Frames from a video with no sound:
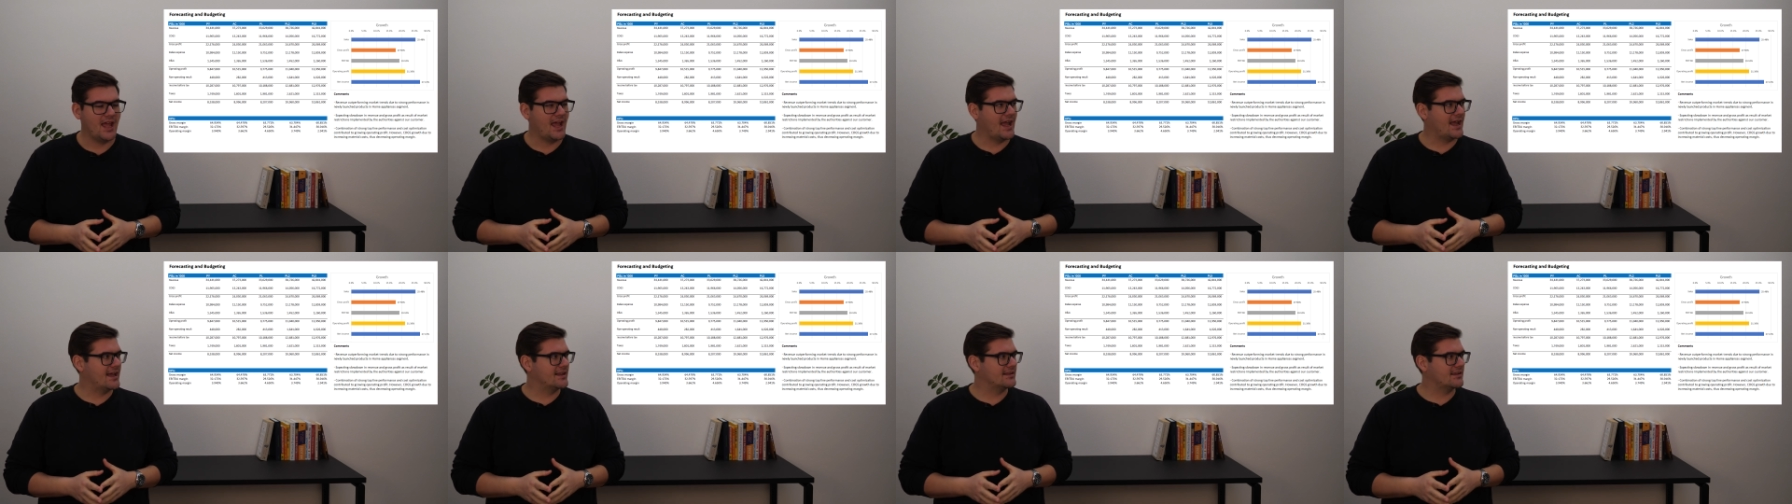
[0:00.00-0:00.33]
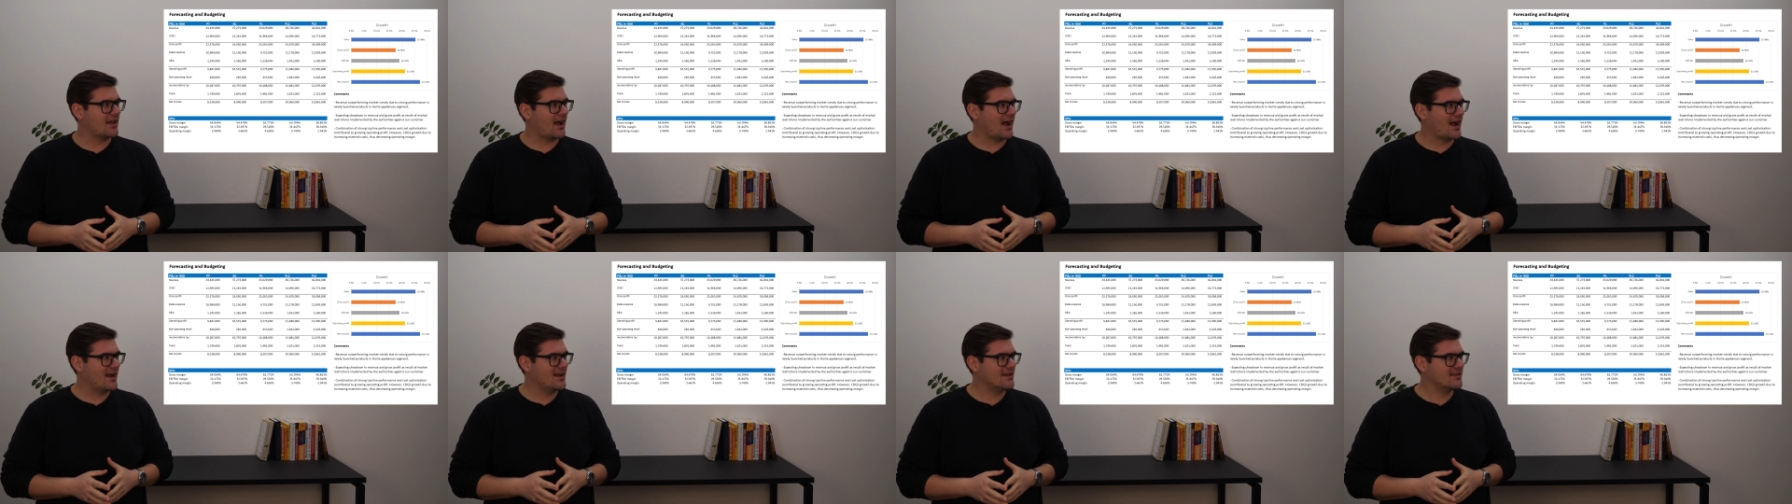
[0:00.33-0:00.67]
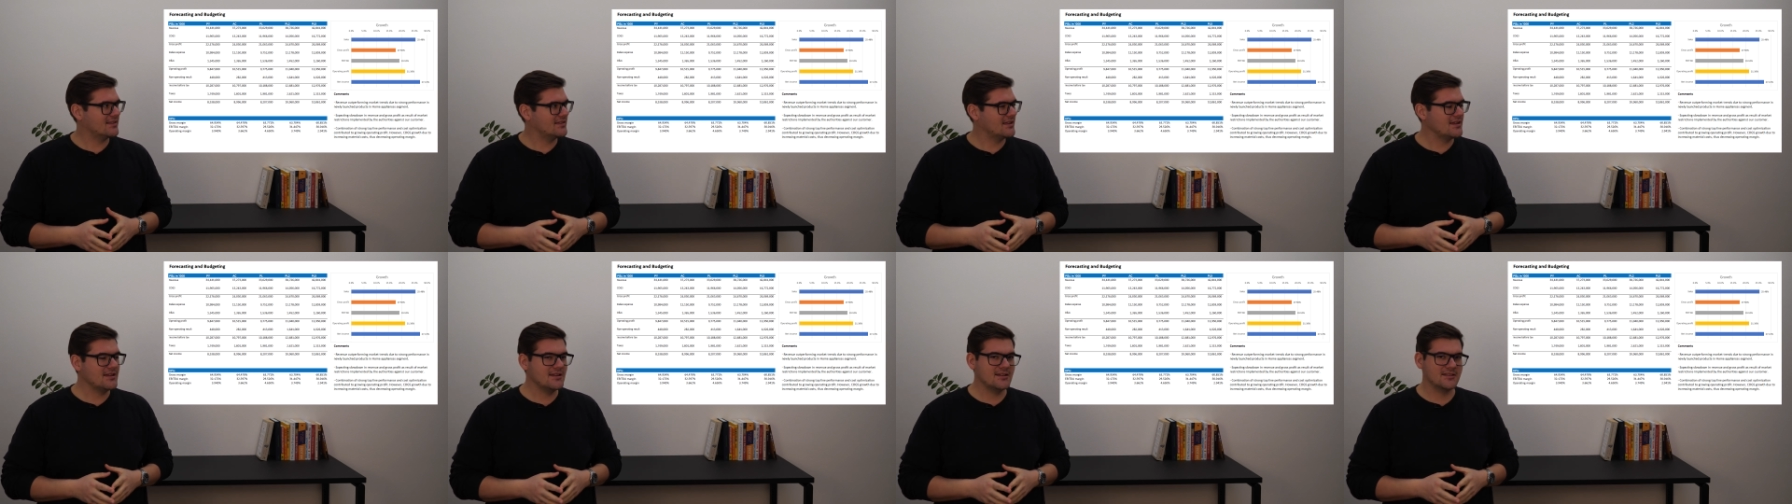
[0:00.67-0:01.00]
and I
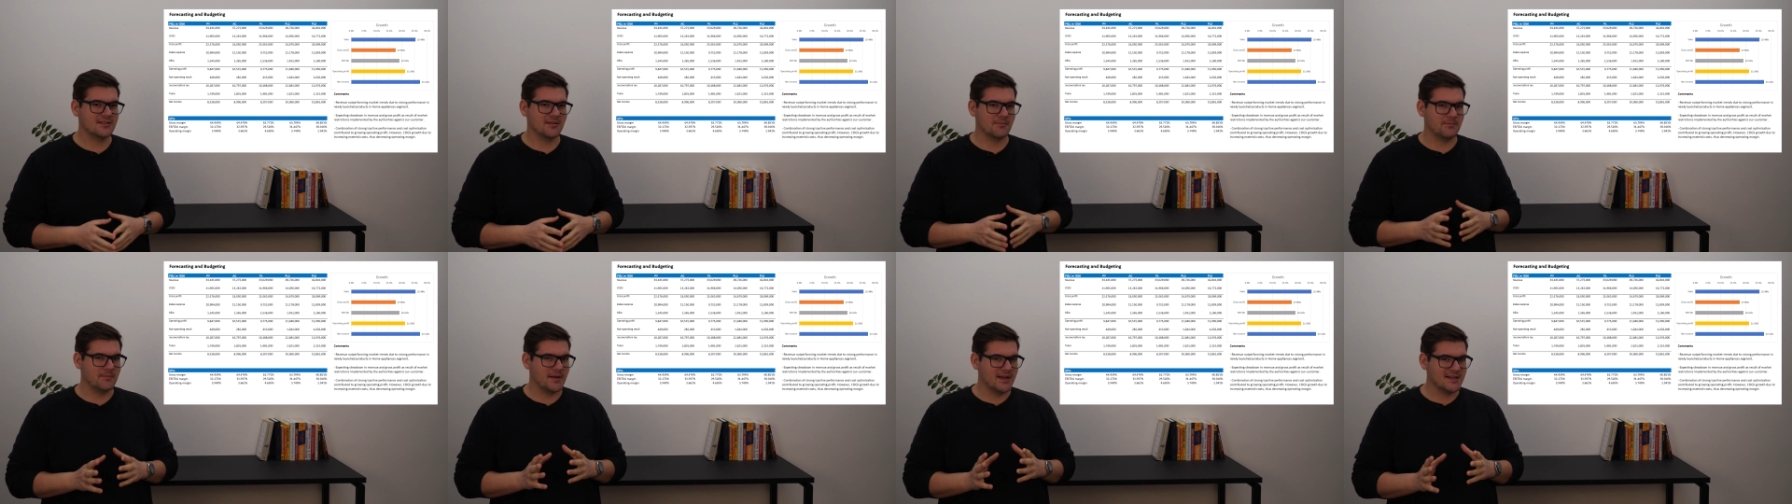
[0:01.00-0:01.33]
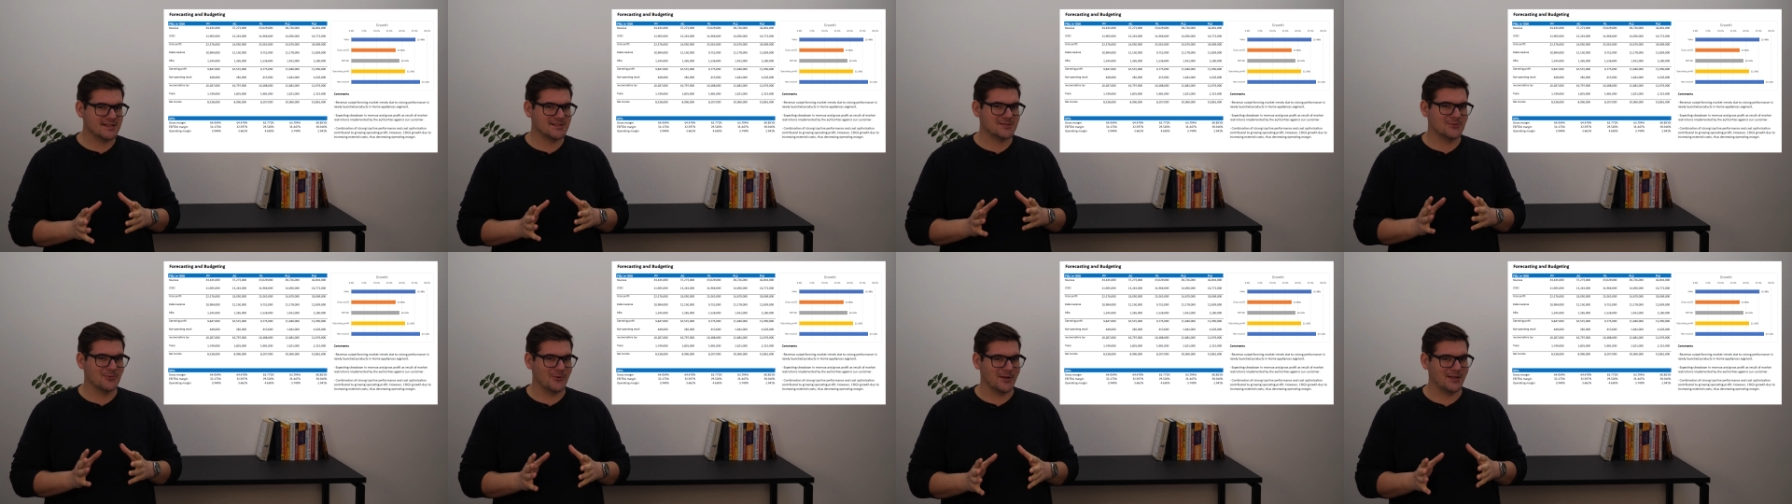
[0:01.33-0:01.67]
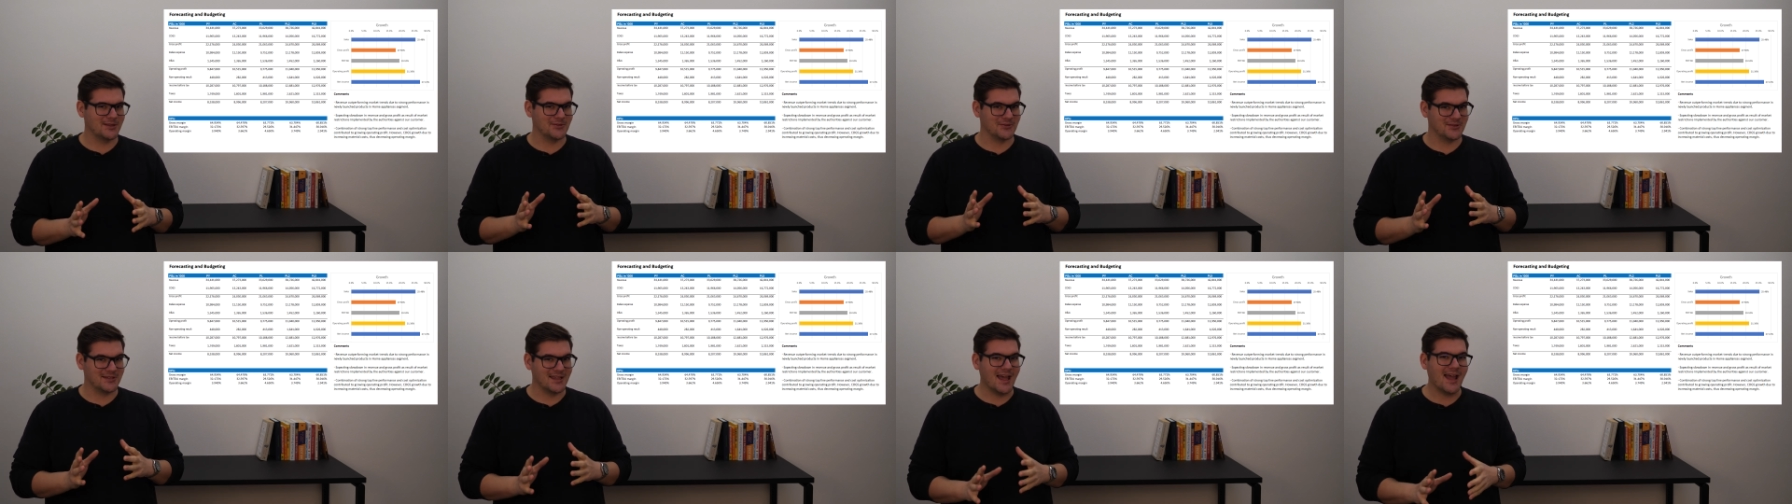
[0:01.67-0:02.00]
think the best way
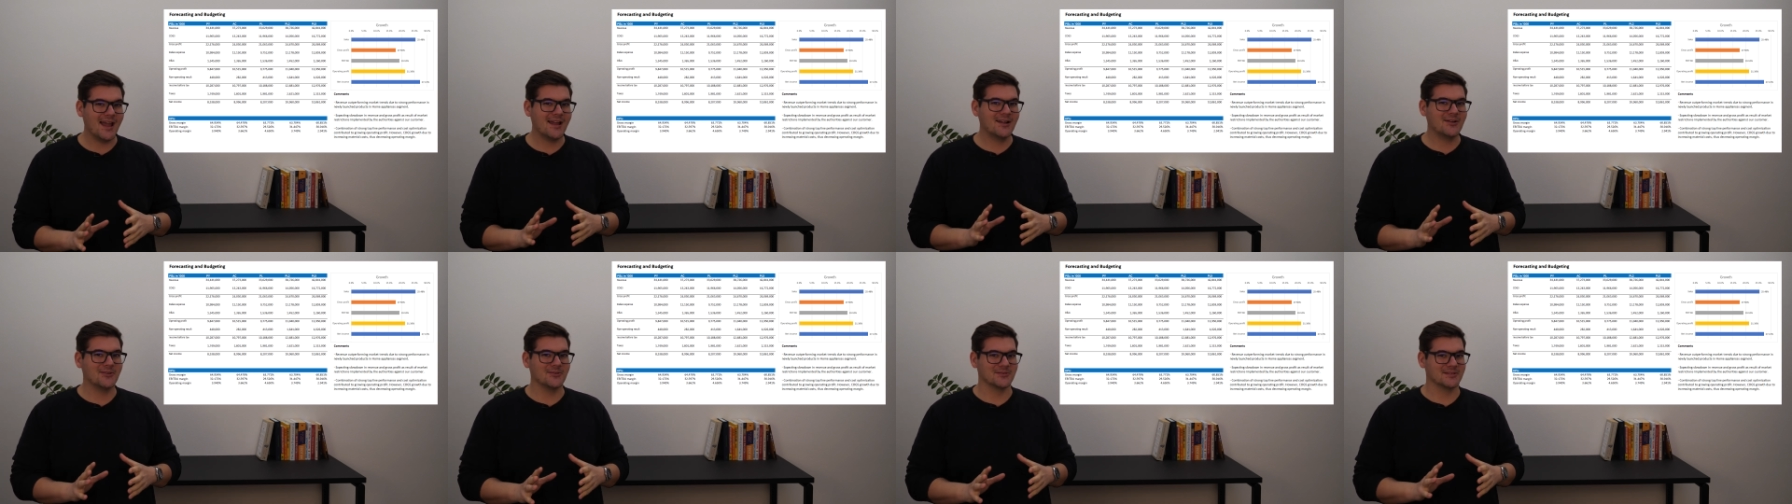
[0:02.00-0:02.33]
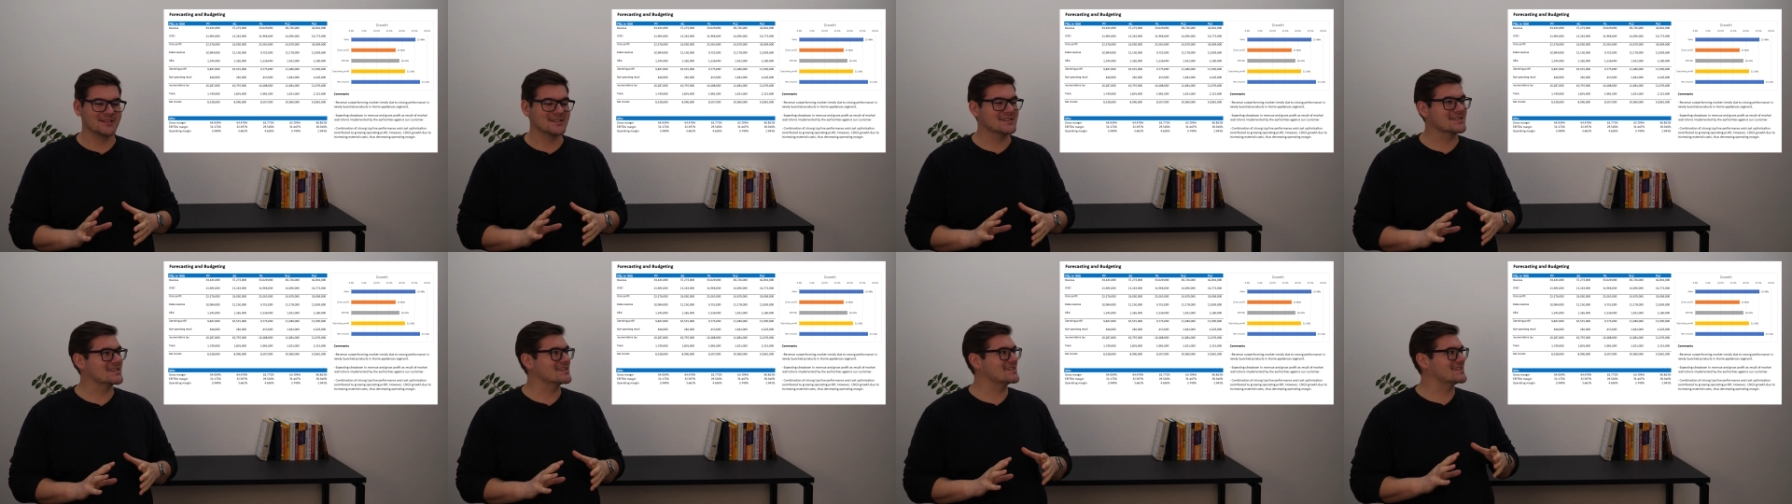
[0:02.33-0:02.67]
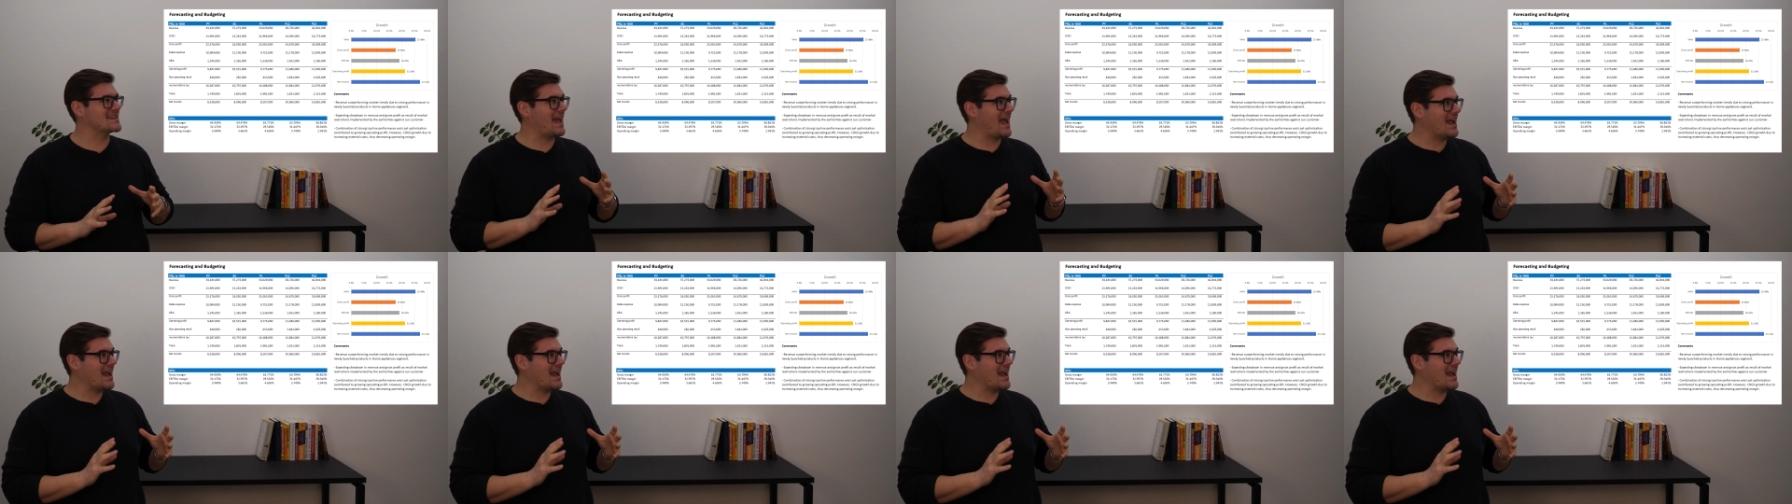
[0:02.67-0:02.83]
to tackle this is